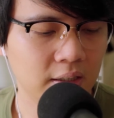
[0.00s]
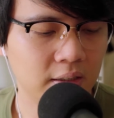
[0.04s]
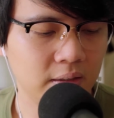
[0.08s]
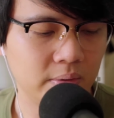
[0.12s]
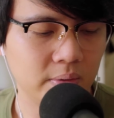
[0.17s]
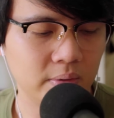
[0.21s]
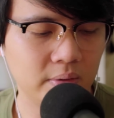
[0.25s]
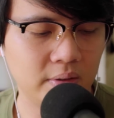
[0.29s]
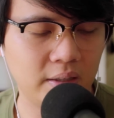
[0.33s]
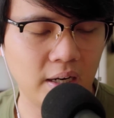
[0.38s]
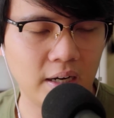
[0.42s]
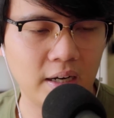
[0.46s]

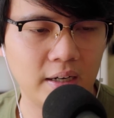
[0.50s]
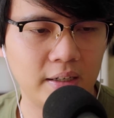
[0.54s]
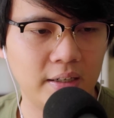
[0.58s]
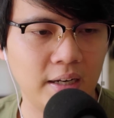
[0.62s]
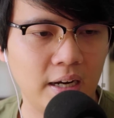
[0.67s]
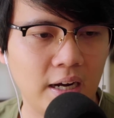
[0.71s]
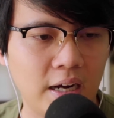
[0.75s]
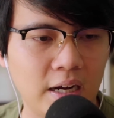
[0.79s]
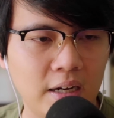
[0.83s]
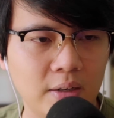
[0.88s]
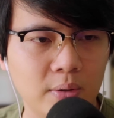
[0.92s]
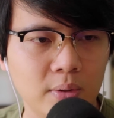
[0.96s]
So
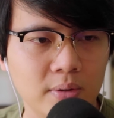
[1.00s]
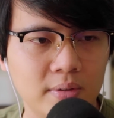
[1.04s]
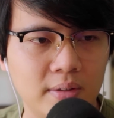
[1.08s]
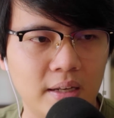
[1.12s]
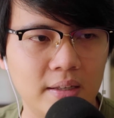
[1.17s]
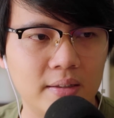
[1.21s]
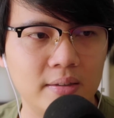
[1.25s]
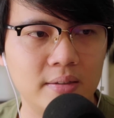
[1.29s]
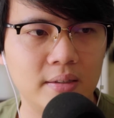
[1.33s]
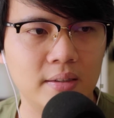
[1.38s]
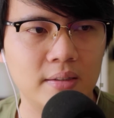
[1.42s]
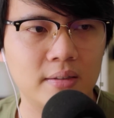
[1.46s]
there are those
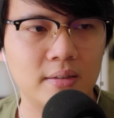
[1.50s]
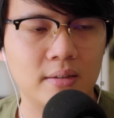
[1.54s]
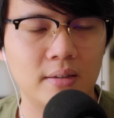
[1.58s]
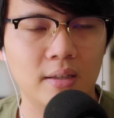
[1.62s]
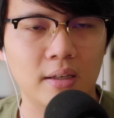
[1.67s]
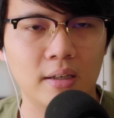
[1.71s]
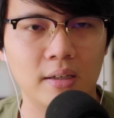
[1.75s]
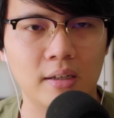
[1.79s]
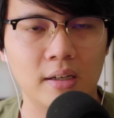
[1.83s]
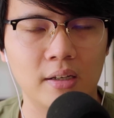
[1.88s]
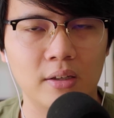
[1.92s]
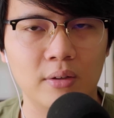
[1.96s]
lenses
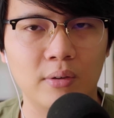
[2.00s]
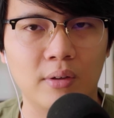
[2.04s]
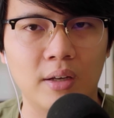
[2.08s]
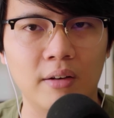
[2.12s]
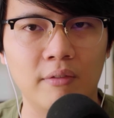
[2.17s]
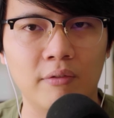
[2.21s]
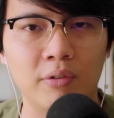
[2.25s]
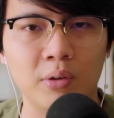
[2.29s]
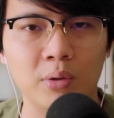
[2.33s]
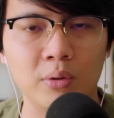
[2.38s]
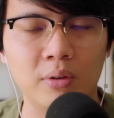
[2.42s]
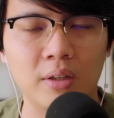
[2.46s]
that you
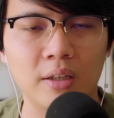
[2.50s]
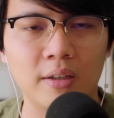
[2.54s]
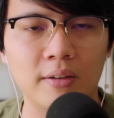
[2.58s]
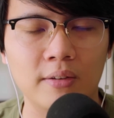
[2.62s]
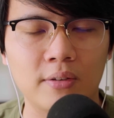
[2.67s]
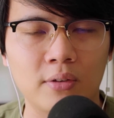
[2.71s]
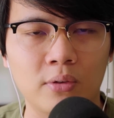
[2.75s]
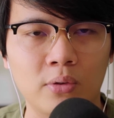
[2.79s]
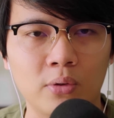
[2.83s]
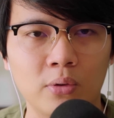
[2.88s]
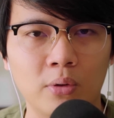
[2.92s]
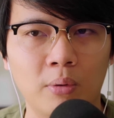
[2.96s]
can view
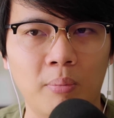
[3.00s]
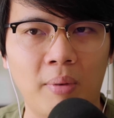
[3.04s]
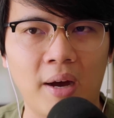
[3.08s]
things through.